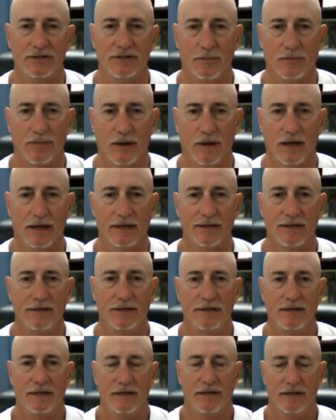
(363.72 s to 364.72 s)
that play,
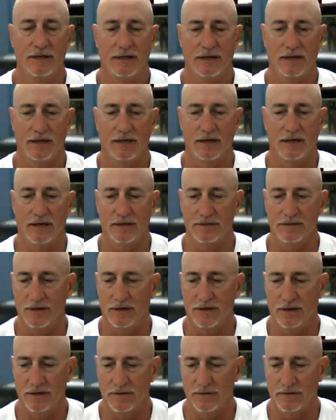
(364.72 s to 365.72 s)

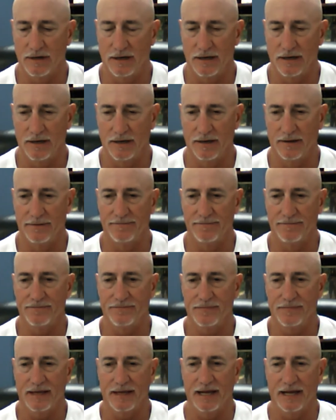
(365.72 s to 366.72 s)

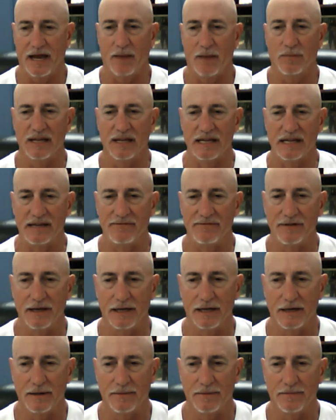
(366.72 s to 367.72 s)
and I believe
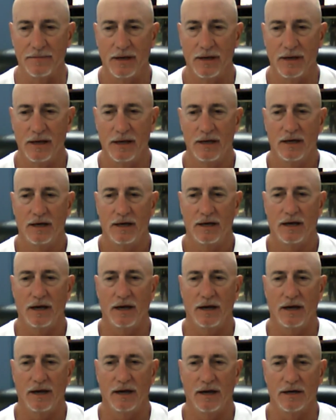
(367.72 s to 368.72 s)
in them,
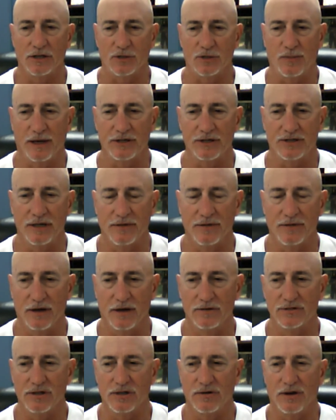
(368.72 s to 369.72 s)
especially
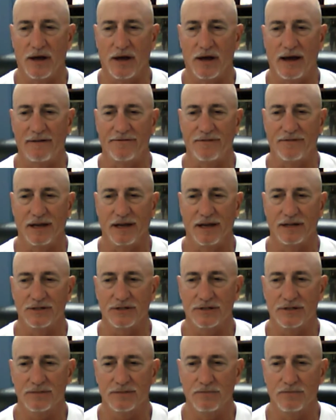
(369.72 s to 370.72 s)
those on
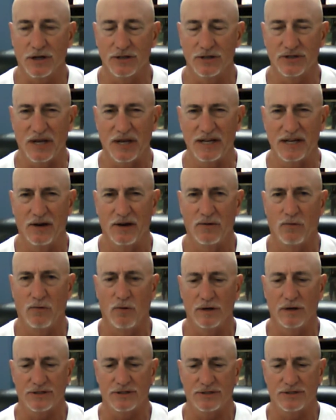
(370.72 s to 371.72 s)
offense, because they know
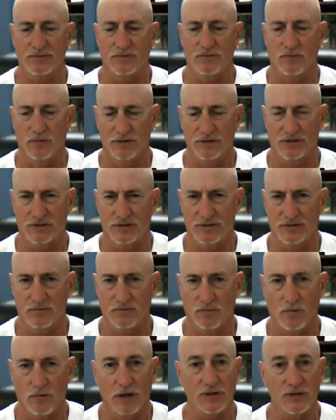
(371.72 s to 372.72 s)

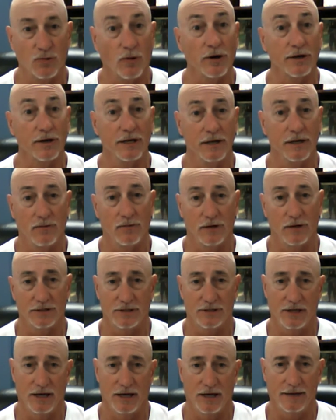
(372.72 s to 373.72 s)
what's working and
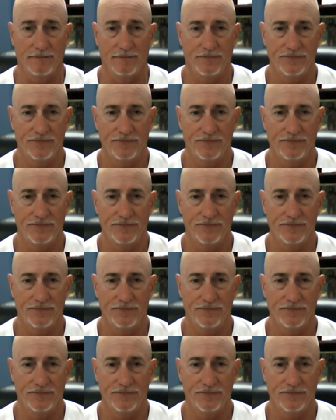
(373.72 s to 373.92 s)
what's not.